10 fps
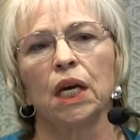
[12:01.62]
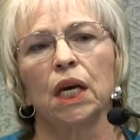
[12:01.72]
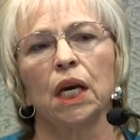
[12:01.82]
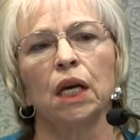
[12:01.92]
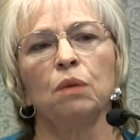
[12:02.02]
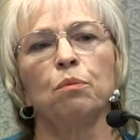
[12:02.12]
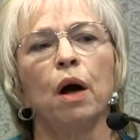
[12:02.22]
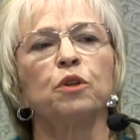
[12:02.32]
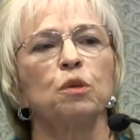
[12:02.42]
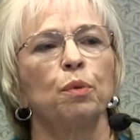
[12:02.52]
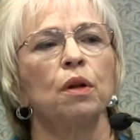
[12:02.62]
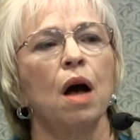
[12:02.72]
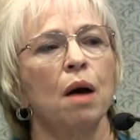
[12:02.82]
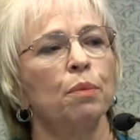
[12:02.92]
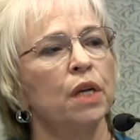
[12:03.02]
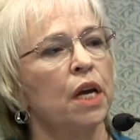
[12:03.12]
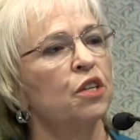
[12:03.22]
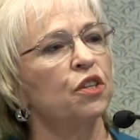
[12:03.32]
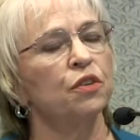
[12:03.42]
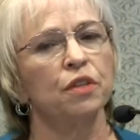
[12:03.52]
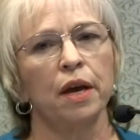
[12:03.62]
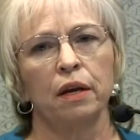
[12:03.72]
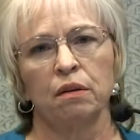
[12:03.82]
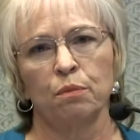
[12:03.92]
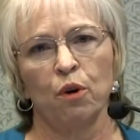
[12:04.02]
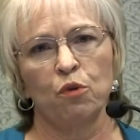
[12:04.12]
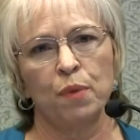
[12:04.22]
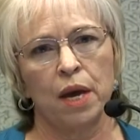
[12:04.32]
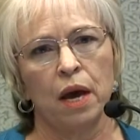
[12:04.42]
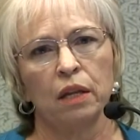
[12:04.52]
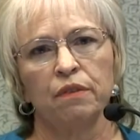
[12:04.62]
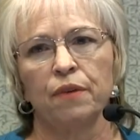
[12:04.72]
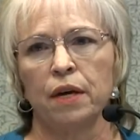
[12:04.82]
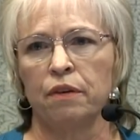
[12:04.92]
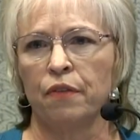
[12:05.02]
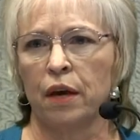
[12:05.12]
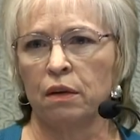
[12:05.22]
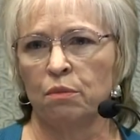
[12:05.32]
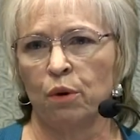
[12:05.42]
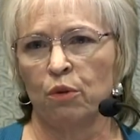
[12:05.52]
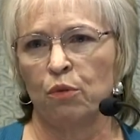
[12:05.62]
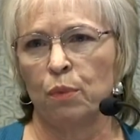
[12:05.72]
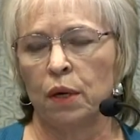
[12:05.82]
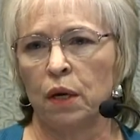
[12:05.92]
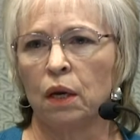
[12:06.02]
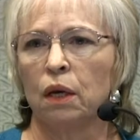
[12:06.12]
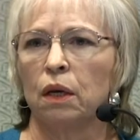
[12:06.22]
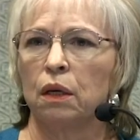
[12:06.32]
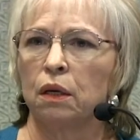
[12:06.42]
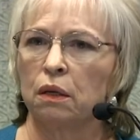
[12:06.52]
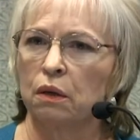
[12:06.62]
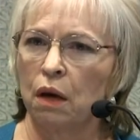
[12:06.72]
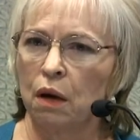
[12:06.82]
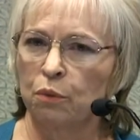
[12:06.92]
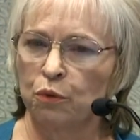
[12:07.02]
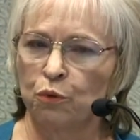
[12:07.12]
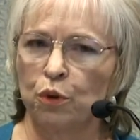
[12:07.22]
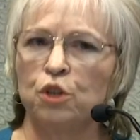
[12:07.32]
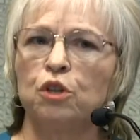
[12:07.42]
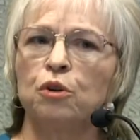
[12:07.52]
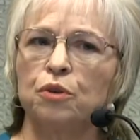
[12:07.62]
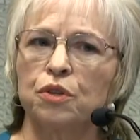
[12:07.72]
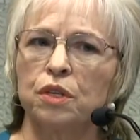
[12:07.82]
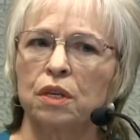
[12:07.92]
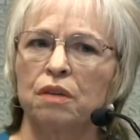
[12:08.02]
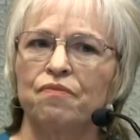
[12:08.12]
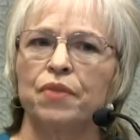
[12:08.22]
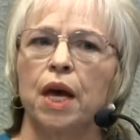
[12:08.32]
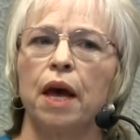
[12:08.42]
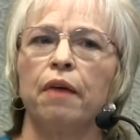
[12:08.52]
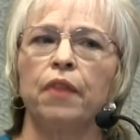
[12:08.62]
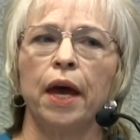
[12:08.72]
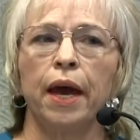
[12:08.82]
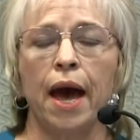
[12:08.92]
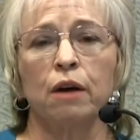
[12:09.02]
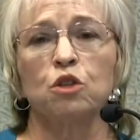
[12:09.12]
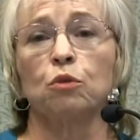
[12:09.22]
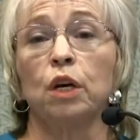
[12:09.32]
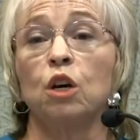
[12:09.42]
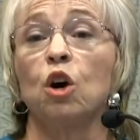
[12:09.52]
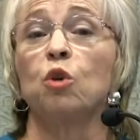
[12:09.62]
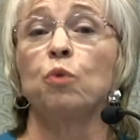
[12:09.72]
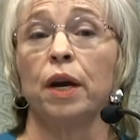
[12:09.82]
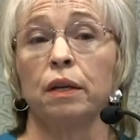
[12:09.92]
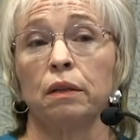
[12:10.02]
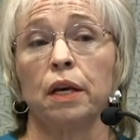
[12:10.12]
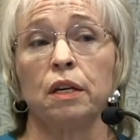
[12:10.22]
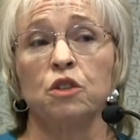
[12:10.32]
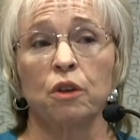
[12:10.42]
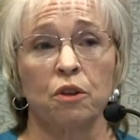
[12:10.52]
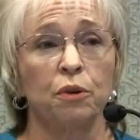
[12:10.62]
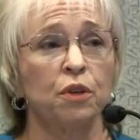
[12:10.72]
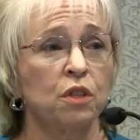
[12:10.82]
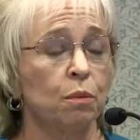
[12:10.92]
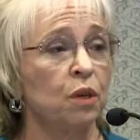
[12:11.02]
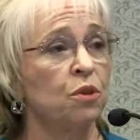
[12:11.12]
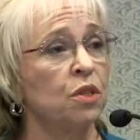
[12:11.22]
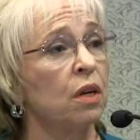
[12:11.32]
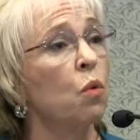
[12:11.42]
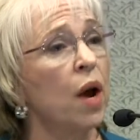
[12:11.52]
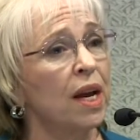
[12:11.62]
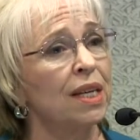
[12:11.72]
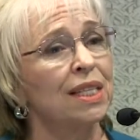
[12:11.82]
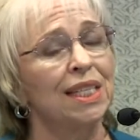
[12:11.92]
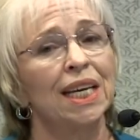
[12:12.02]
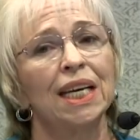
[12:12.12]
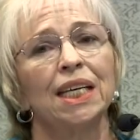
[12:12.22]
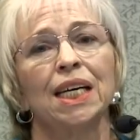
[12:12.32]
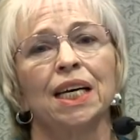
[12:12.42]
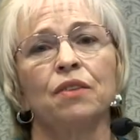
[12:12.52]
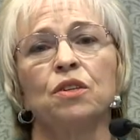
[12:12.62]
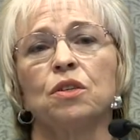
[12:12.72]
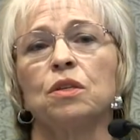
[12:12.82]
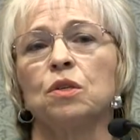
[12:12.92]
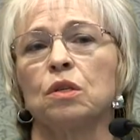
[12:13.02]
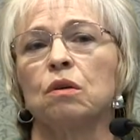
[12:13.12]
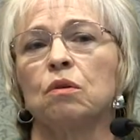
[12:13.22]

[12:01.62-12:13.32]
in multiple combinations, they can both be elevated, they can both be reduced, and they actually co-regulate each other in some interesting ways. And this is